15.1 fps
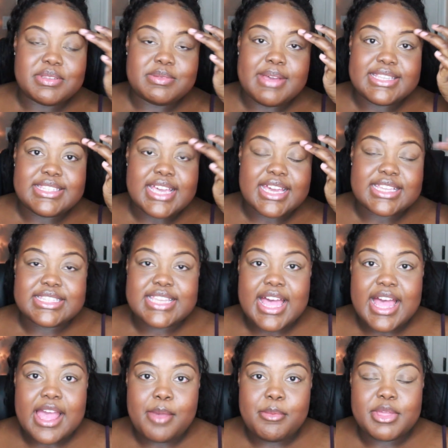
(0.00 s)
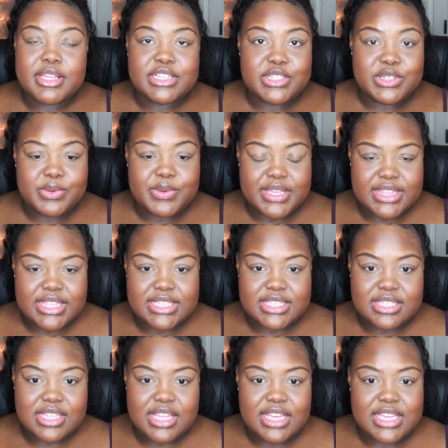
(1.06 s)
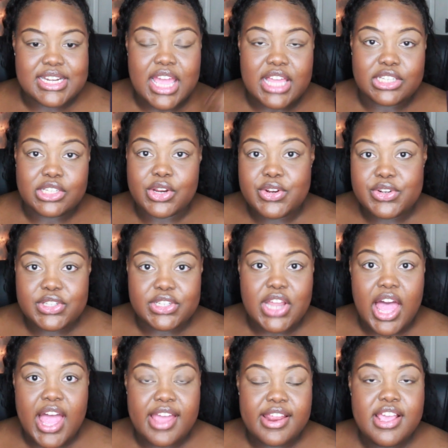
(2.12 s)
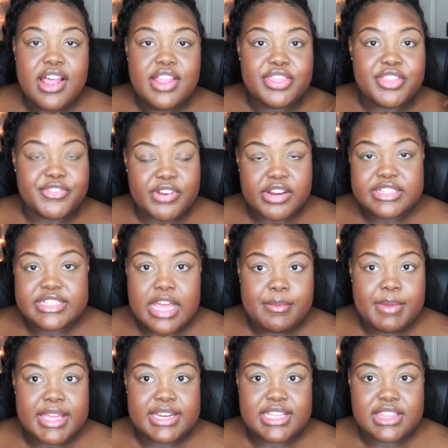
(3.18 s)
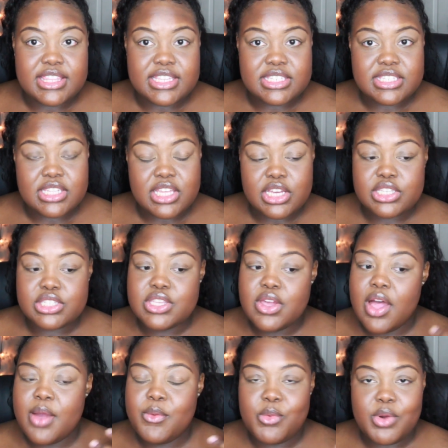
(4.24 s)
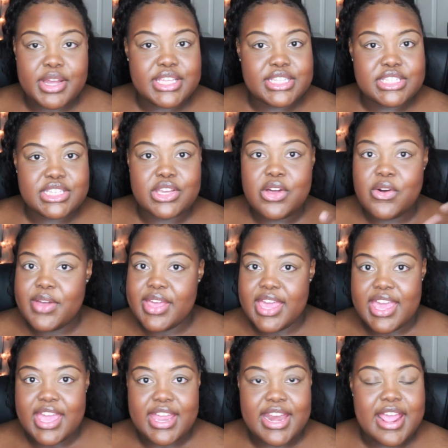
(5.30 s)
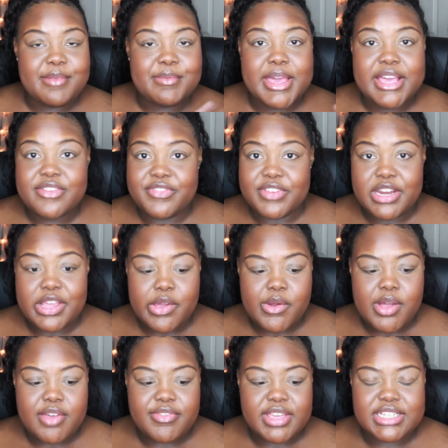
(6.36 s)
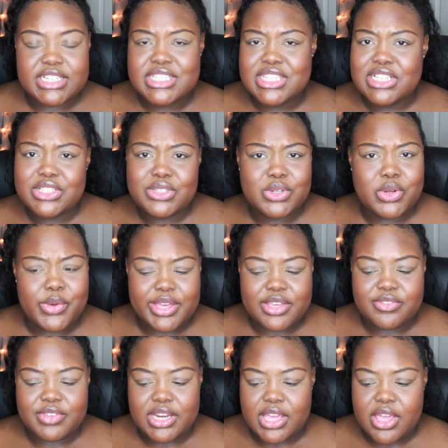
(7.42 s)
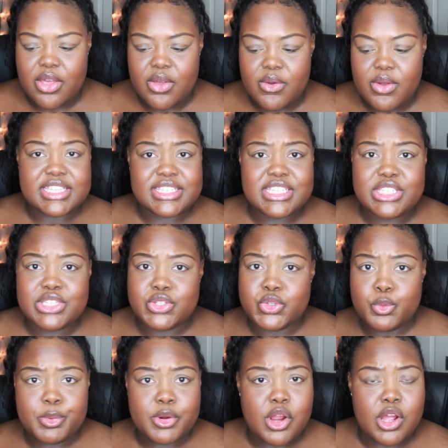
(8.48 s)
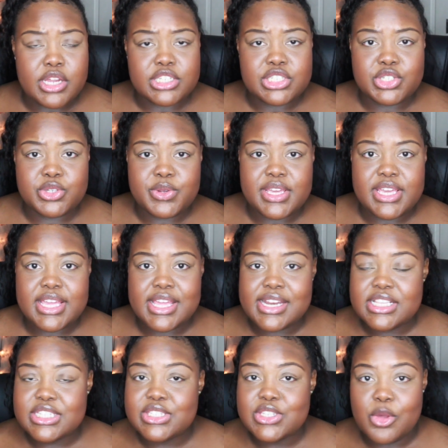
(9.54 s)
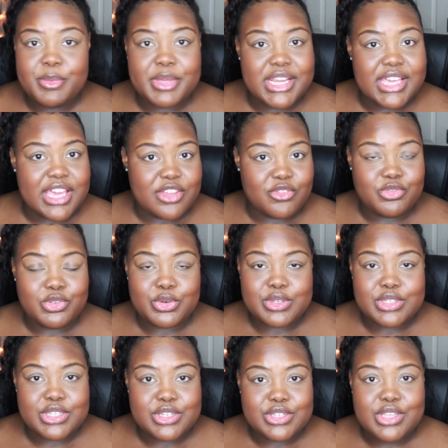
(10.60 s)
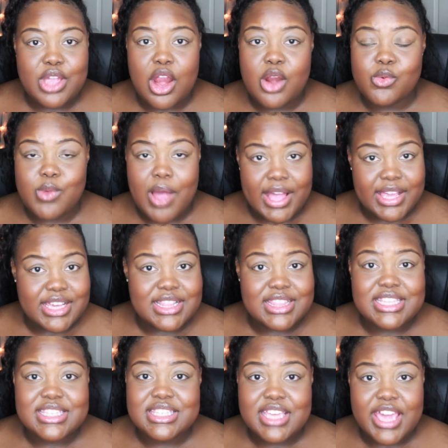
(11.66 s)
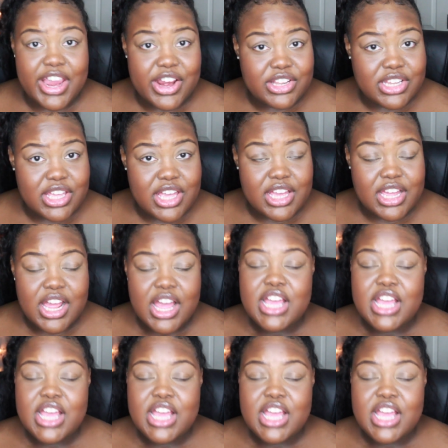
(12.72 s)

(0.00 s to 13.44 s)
was my second time doing this look and I learned a lot the first time I did this look, so I wanted to go ahead and make a video of it, just a little quick video. This is super on trend. So many influencers are rocking this hair look,